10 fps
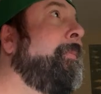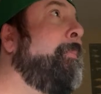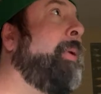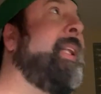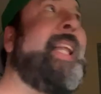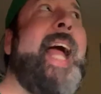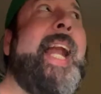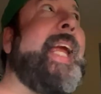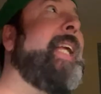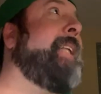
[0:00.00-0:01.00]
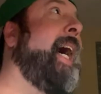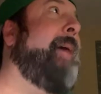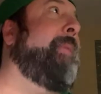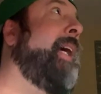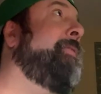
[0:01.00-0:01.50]
Plenty of
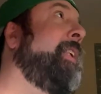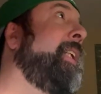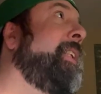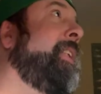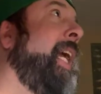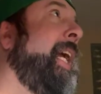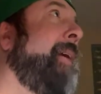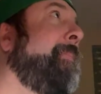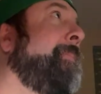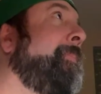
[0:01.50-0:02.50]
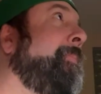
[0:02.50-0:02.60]
time left in this game.